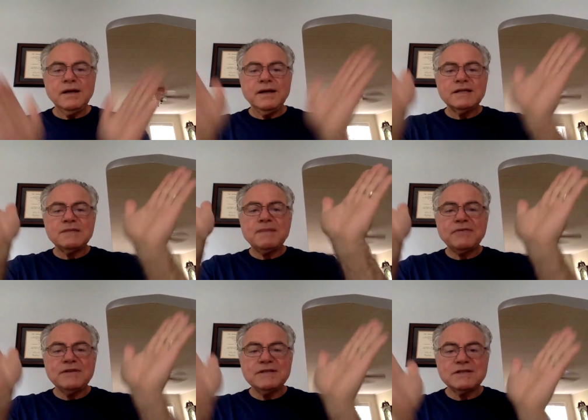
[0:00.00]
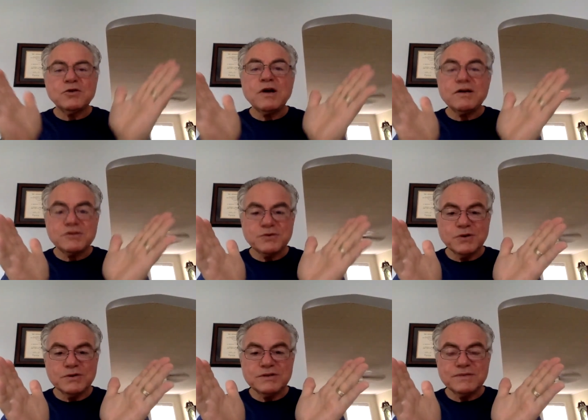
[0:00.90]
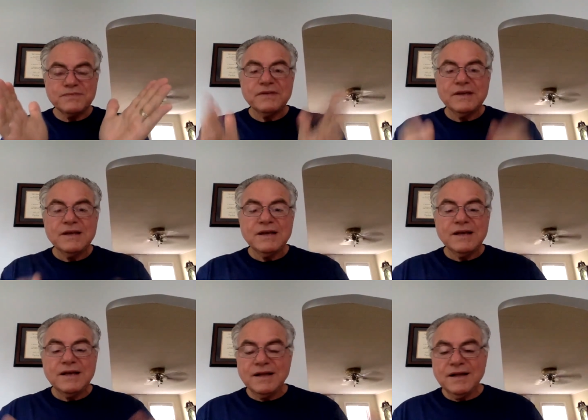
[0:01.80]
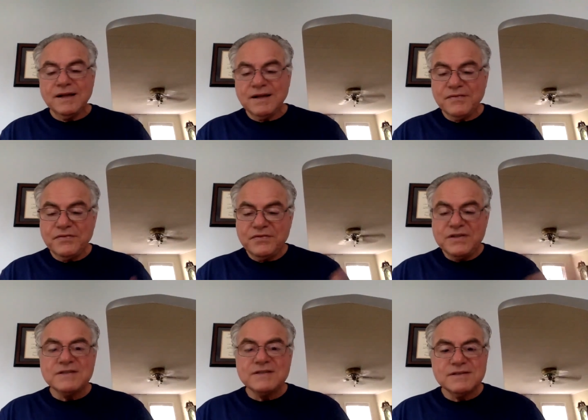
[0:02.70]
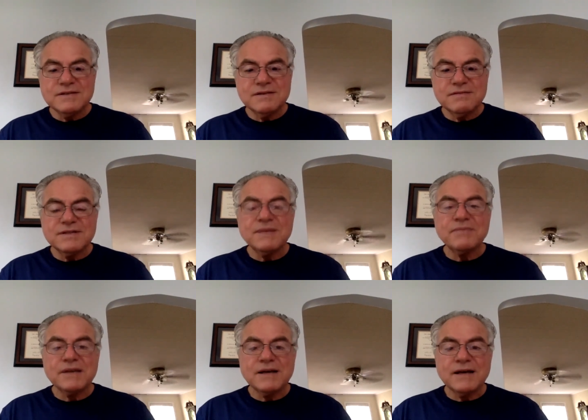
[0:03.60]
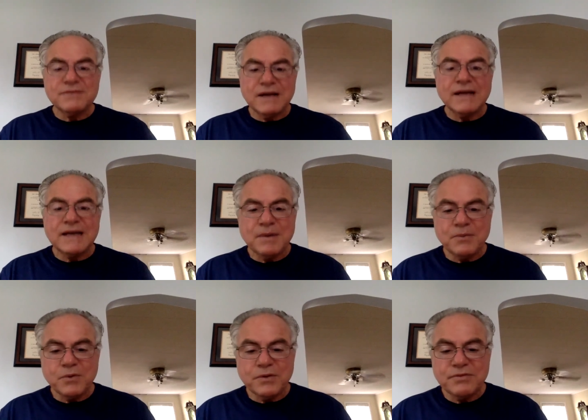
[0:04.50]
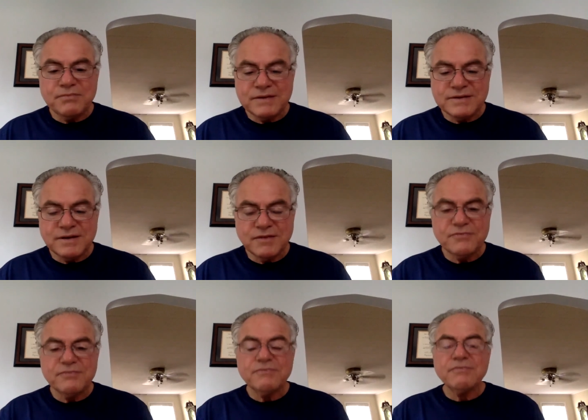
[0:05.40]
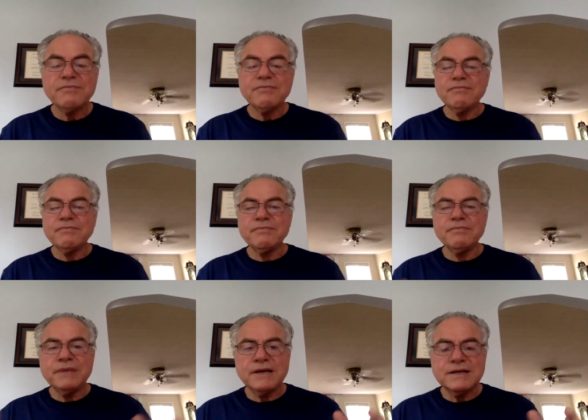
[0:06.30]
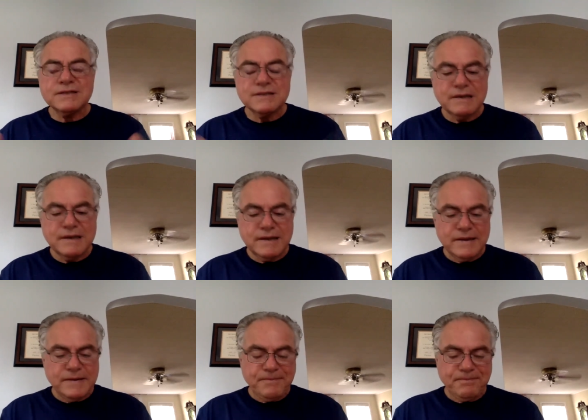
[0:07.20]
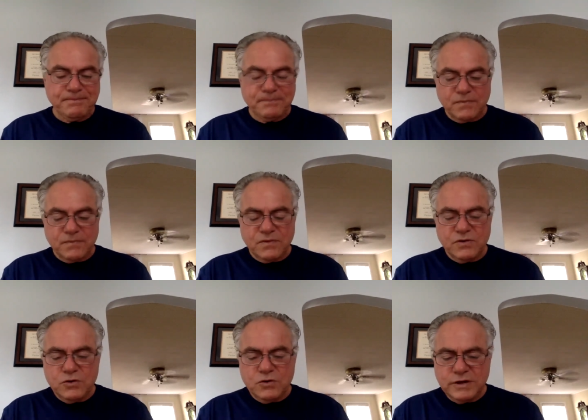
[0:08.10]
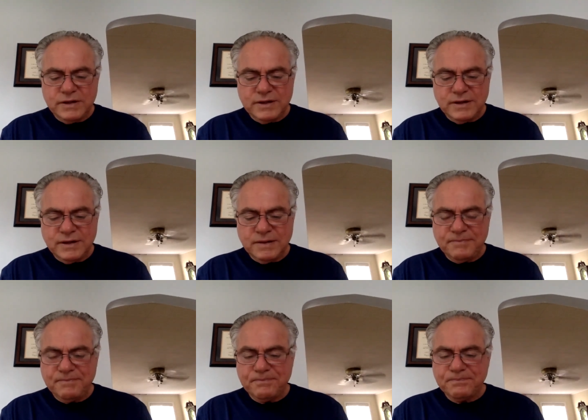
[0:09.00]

It's about these crossroads. Uh, this is something I, I came up with myself because usually um,